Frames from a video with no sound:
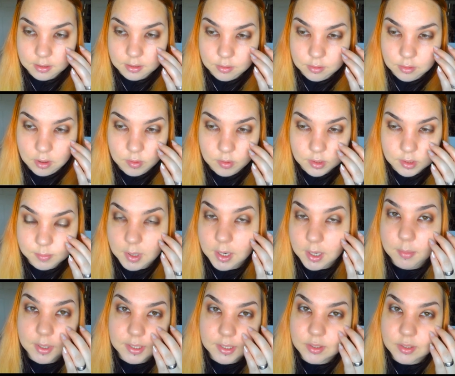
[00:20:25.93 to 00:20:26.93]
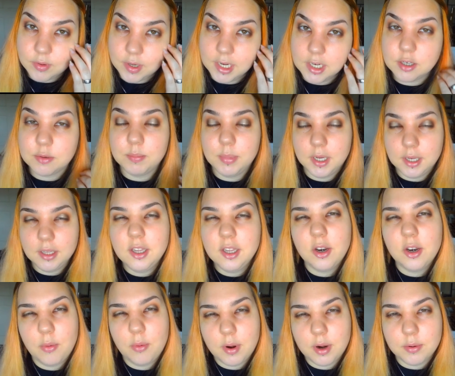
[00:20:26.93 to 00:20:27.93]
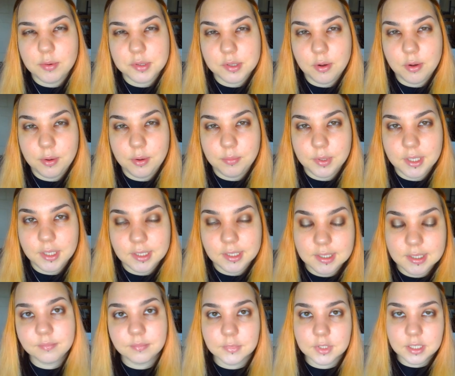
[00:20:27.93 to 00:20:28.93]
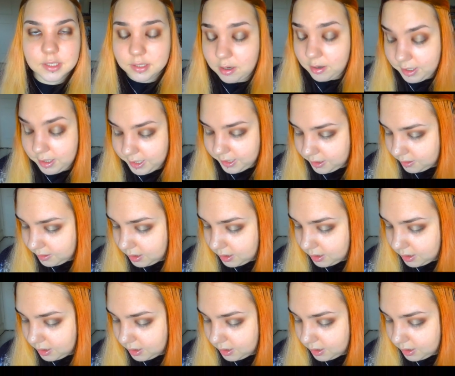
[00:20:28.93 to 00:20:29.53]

2 hours might be a stretch, but you know where I was going with this. Sorry.